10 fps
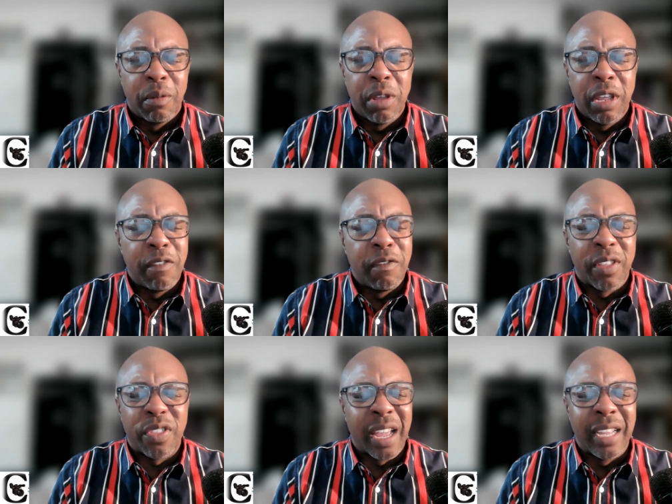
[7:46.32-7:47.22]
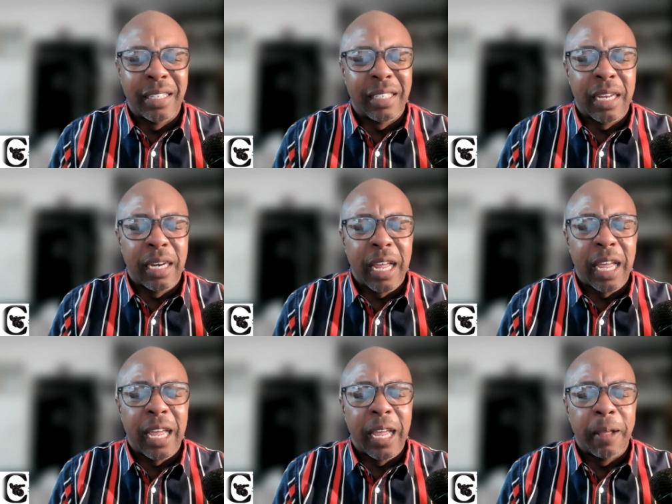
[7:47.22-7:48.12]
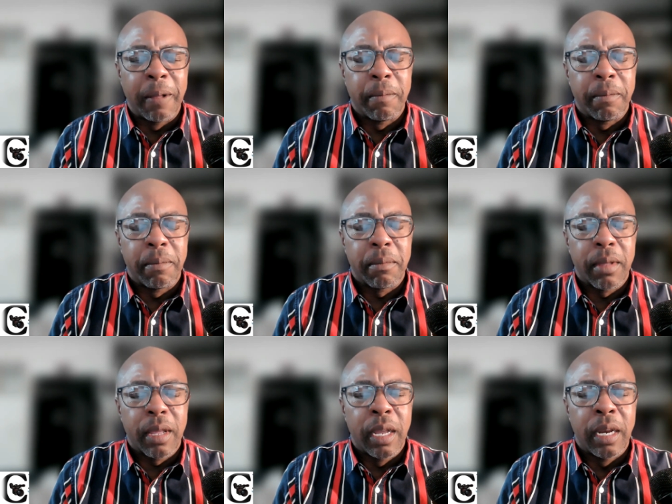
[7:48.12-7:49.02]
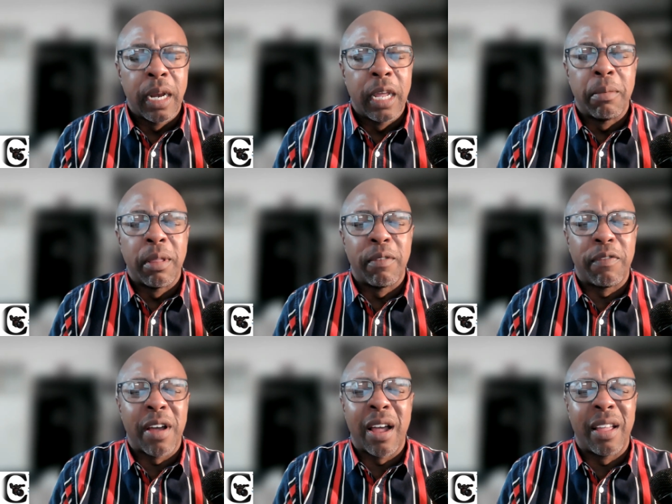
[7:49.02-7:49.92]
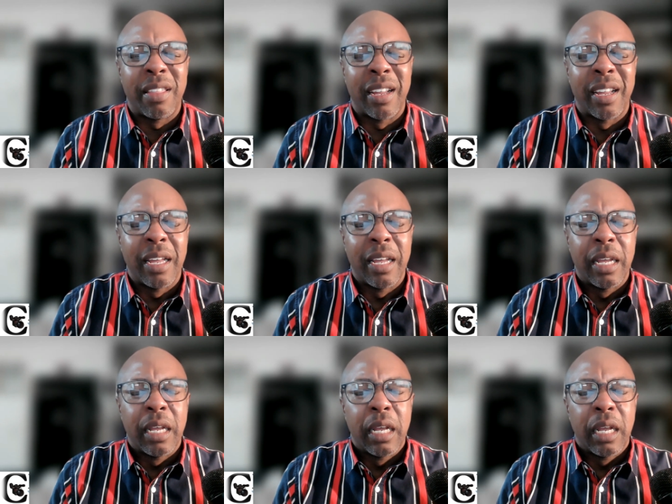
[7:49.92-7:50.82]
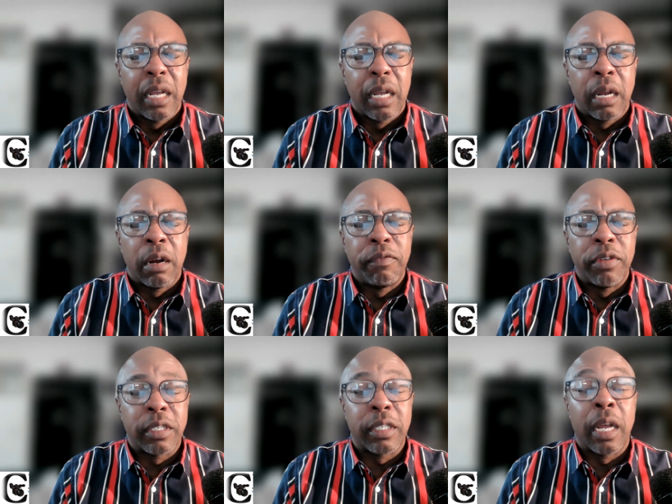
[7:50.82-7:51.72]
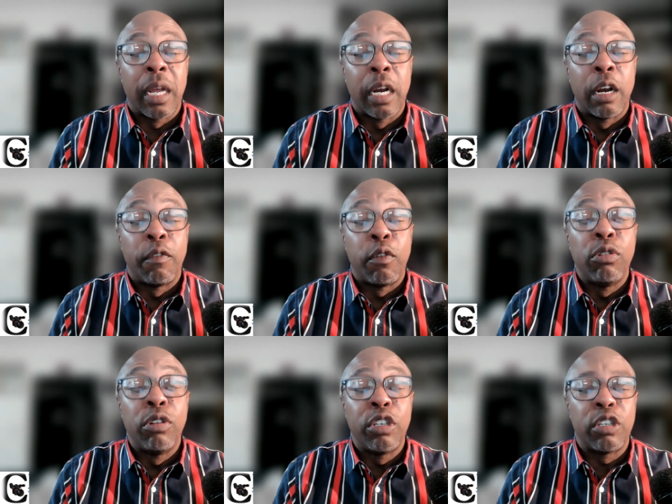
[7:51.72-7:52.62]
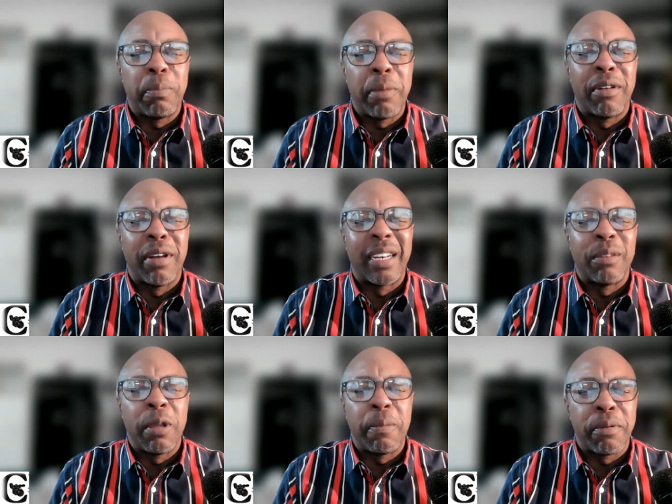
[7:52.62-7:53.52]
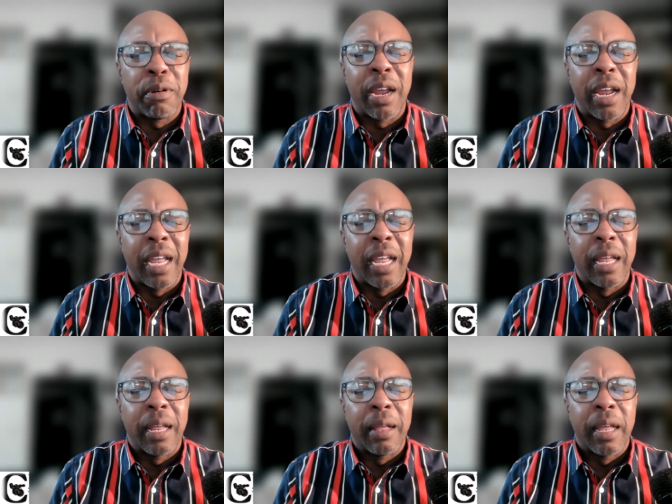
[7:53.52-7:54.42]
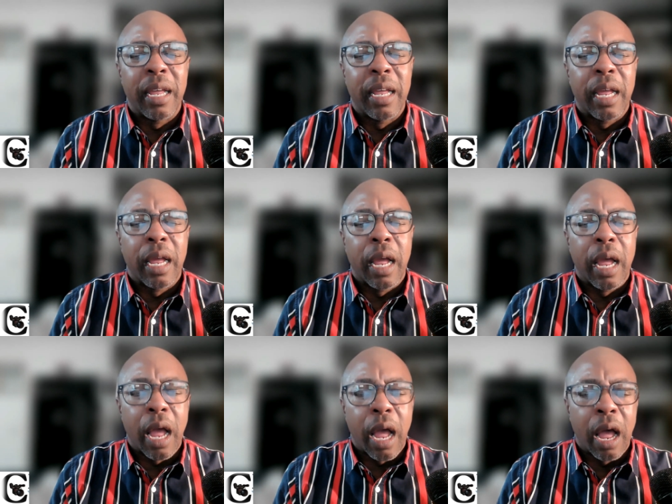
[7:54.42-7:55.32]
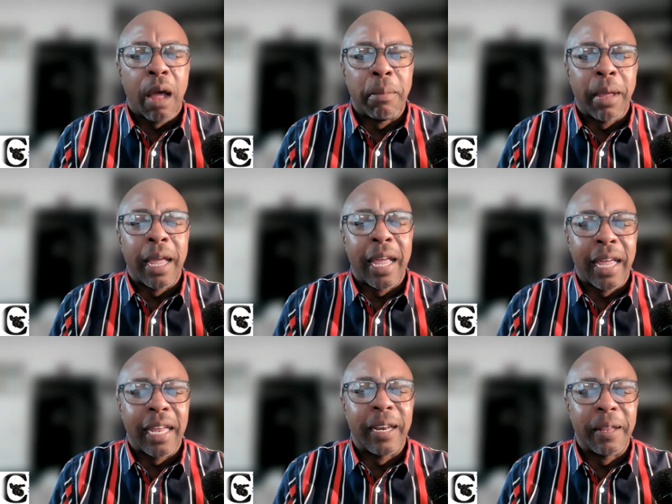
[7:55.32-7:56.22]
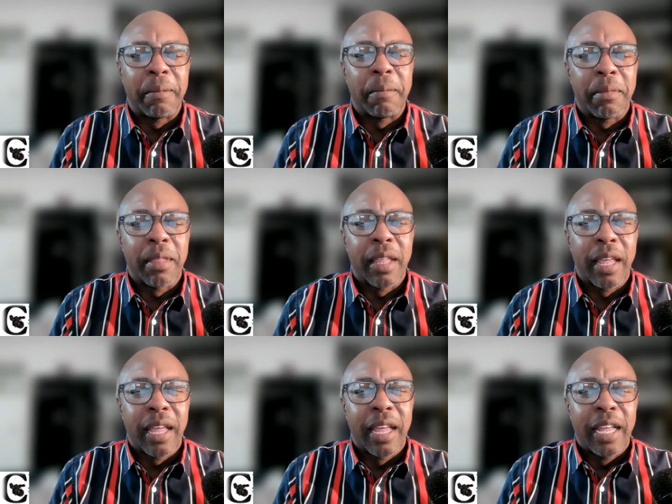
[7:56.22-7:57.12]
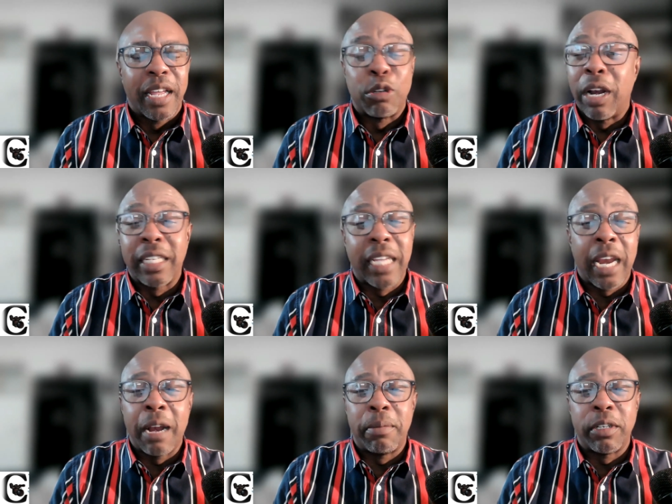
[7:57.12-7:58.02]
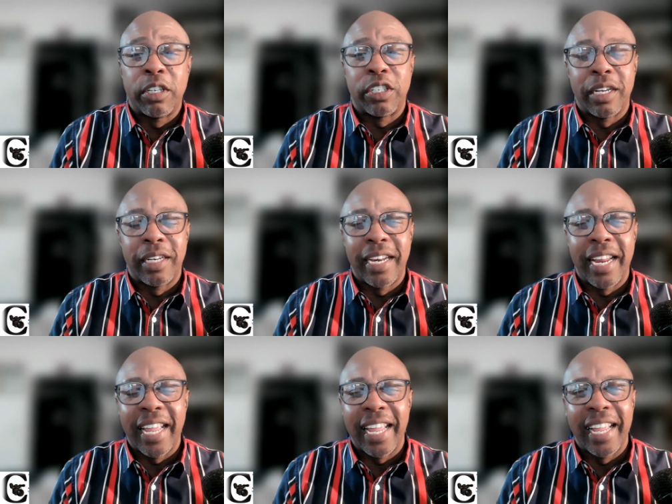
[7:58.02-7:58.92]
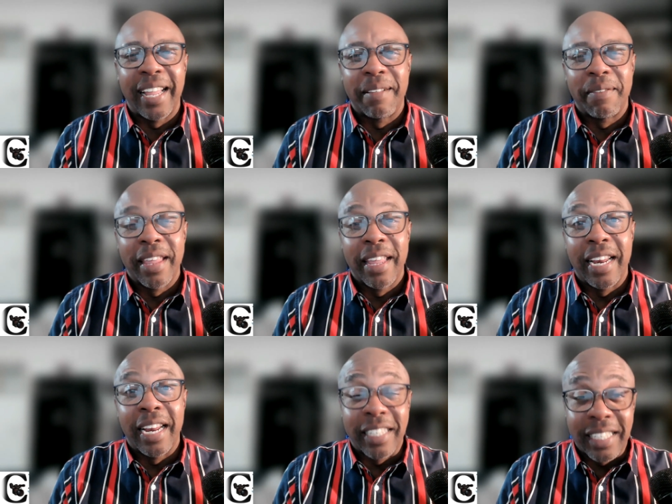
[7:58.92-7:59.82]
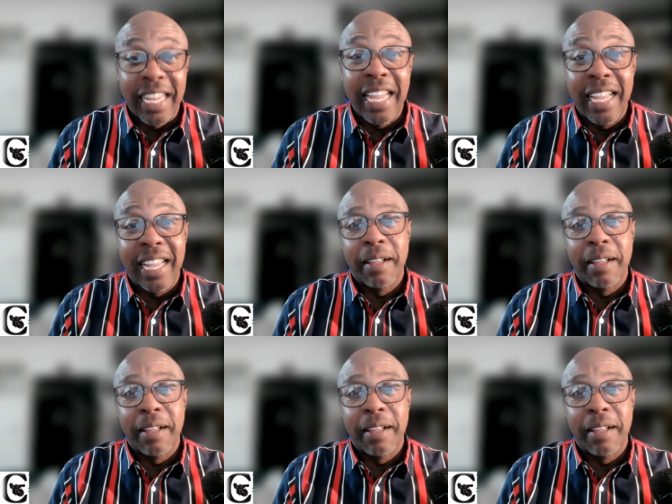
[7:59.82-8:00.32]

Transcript: We give you thanks today. In the name of the Father, and of the Son, and of Holy Spirit, we pray. Amen. So let's get in position today. Let's seek,